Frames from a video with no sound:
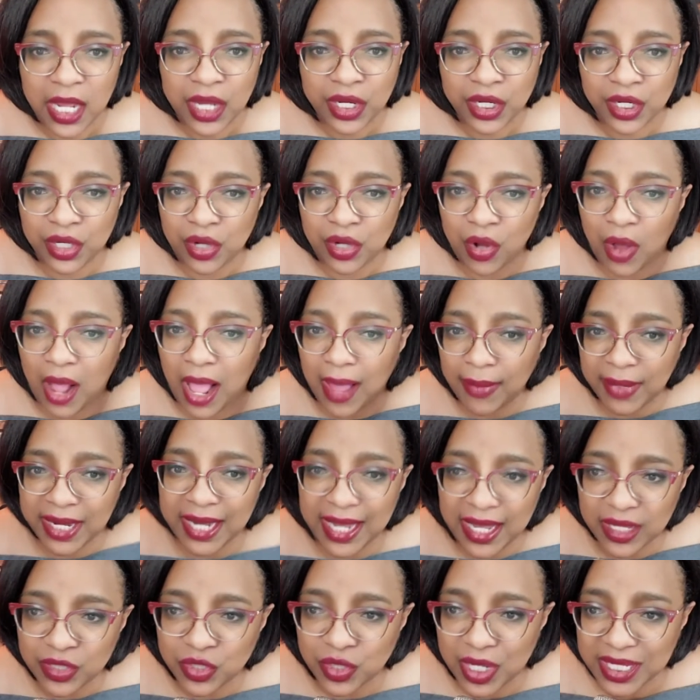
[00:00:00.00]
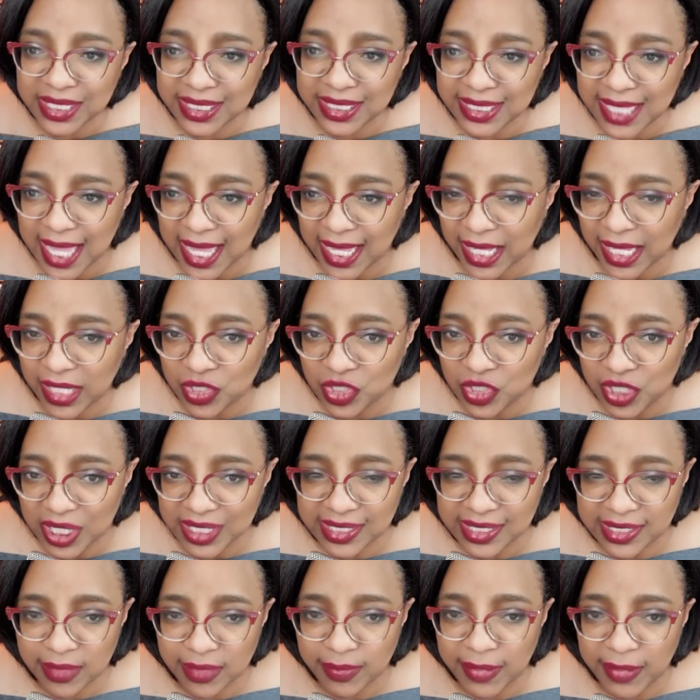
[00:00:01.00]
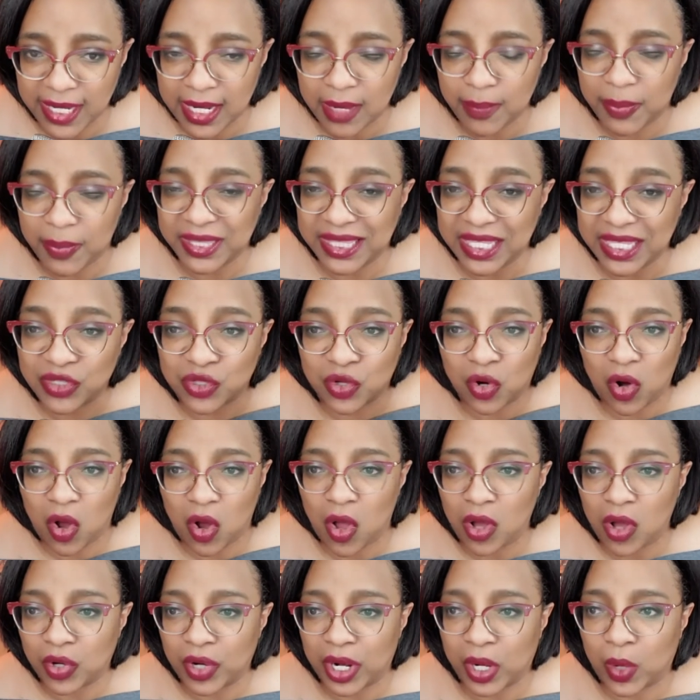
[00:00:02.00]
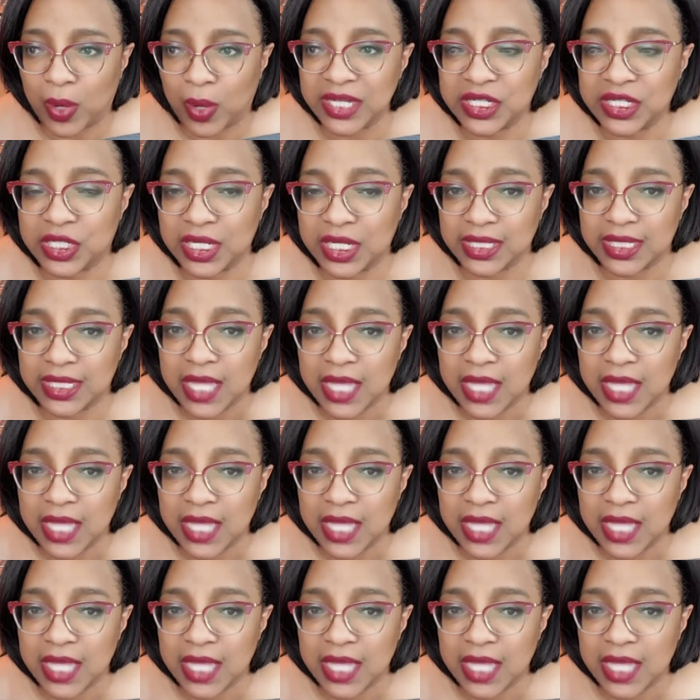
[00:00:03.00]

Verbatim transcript: You know, I'm going to address that in just a minute, but these are all great questions